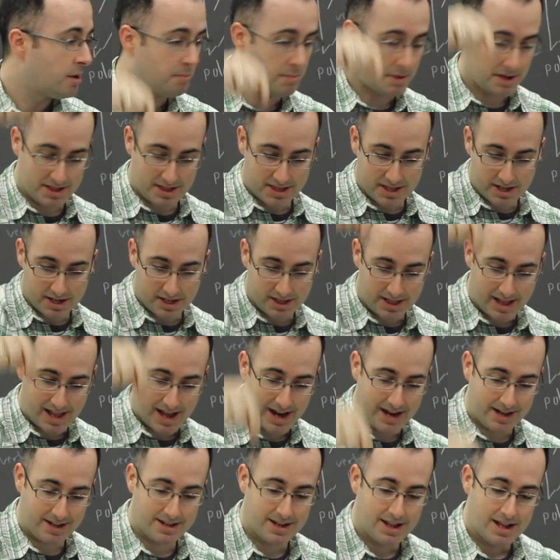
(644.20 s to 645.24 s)
But the
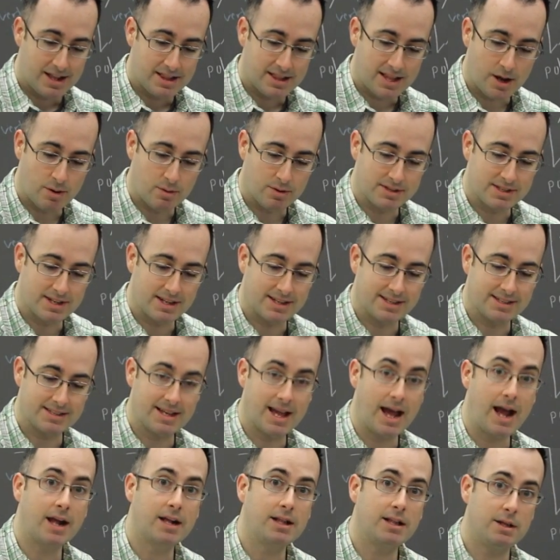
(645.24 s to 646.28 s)
light that was
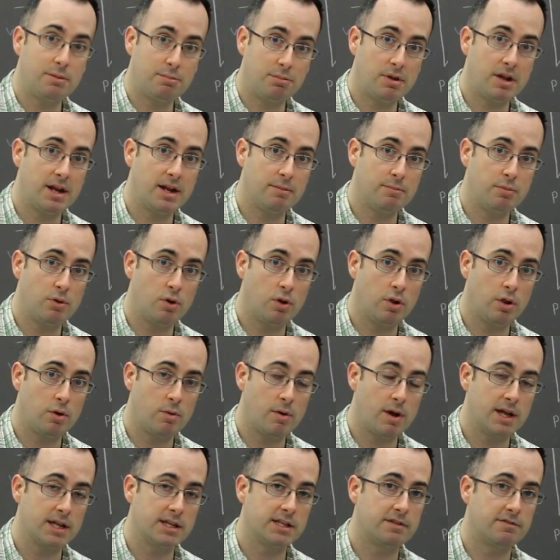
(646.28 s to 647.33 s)
exactly plane
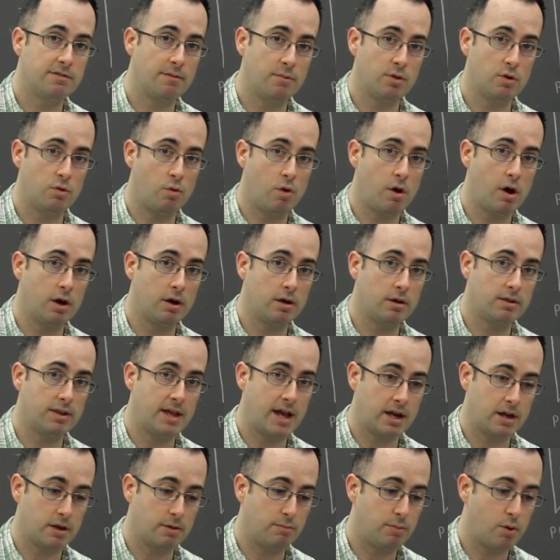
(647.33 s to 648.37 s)
polarized from the water,
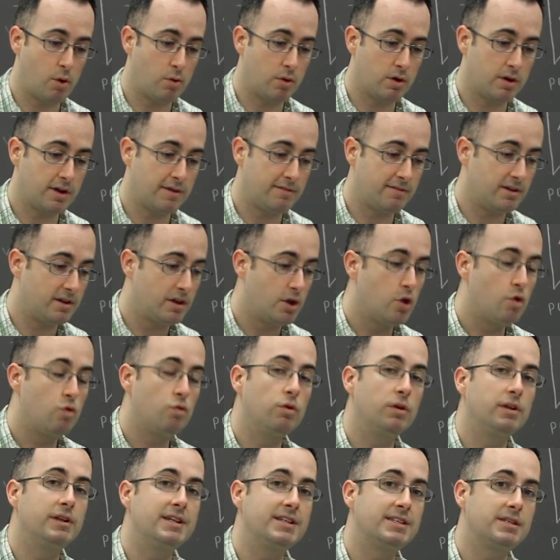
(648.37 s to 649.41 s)
that component of it,
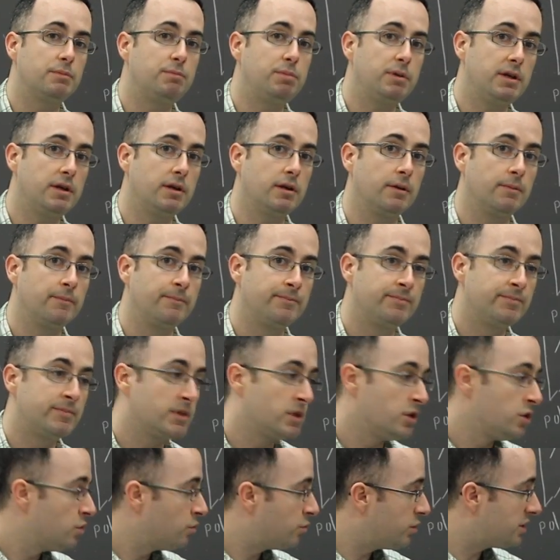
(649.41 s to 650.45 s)
will disappear.
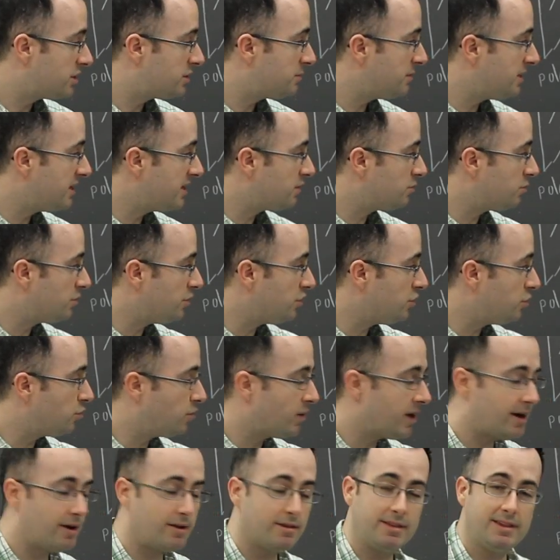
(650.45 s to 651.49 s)
Which means when you
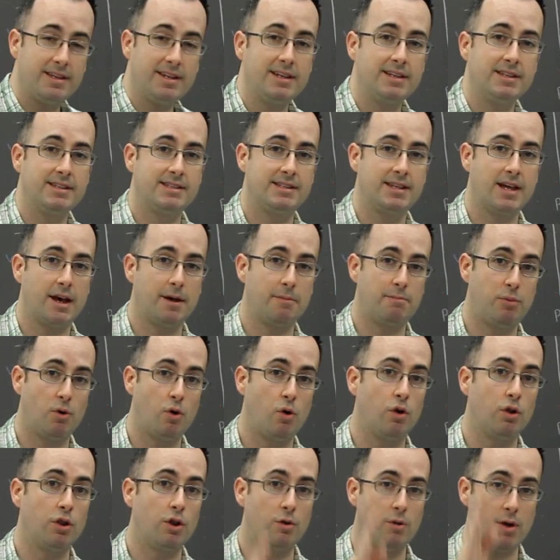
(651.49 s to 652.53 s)
wear these uh,
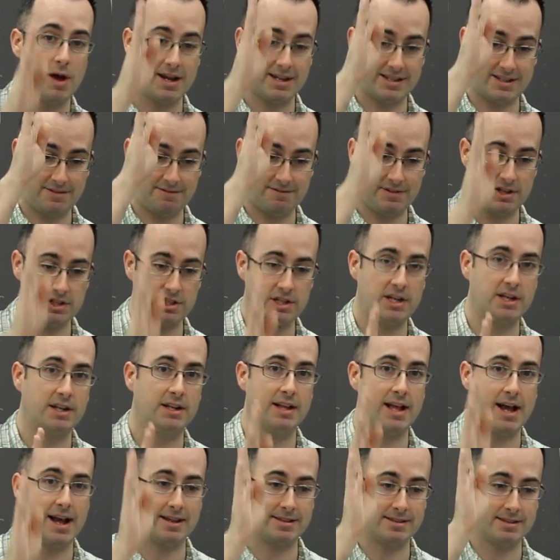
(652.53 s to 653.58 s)
polarized fishing
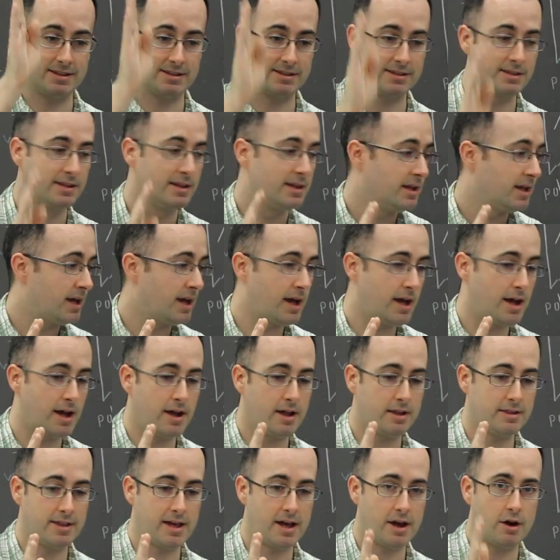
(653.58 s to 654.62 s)
glasses
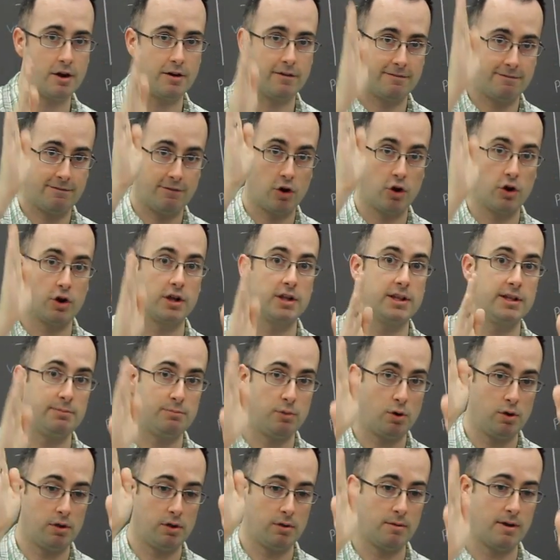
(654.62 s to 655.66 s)
uh, that are vertically
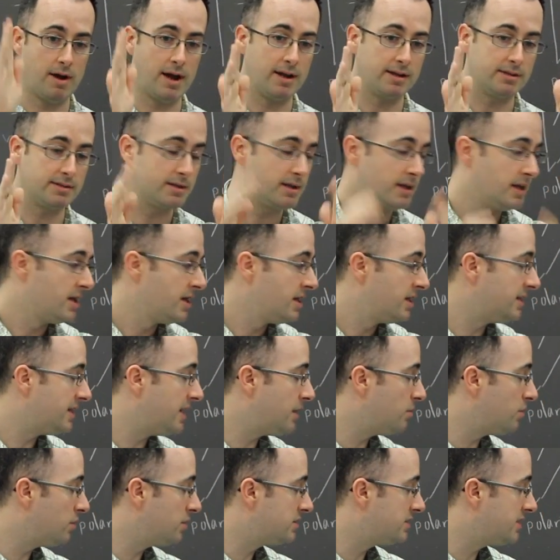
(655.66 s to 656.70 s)
polarized,
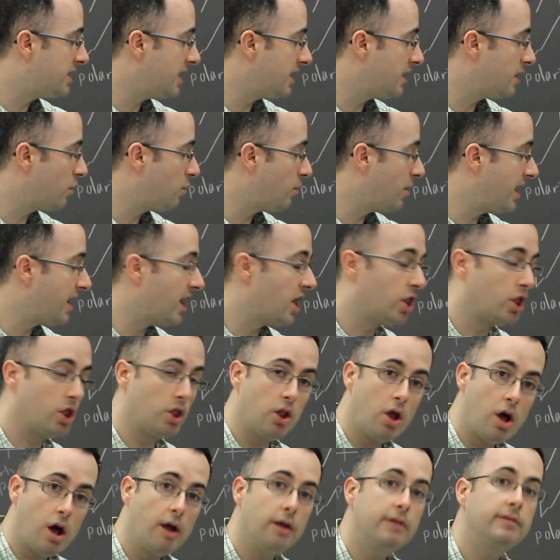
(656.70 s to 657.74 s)
they will take away a
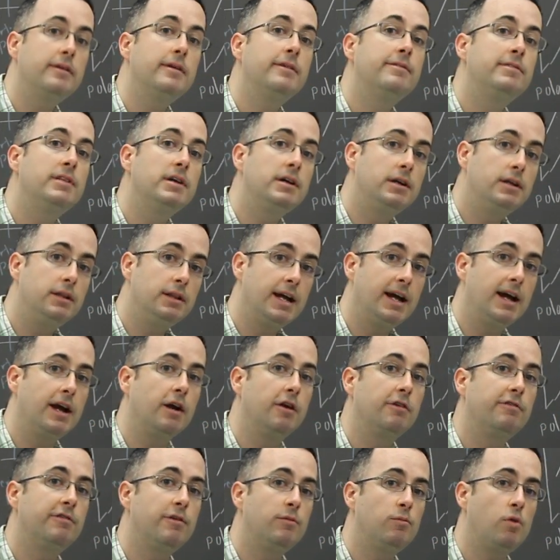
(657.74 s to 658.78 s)
lot of the
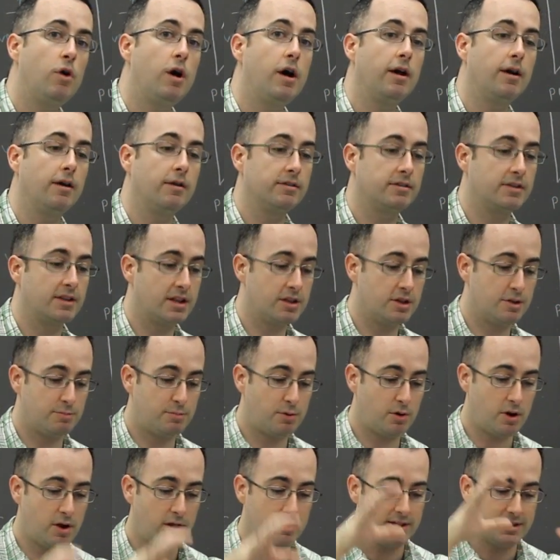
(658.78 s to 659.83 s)
glare from water. So then you
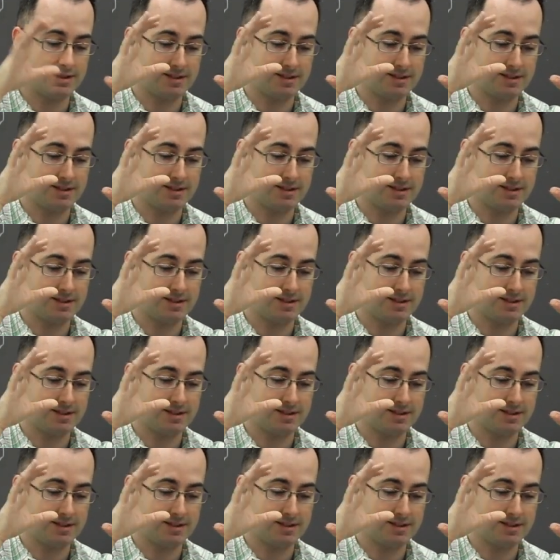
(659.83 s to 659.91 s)
put on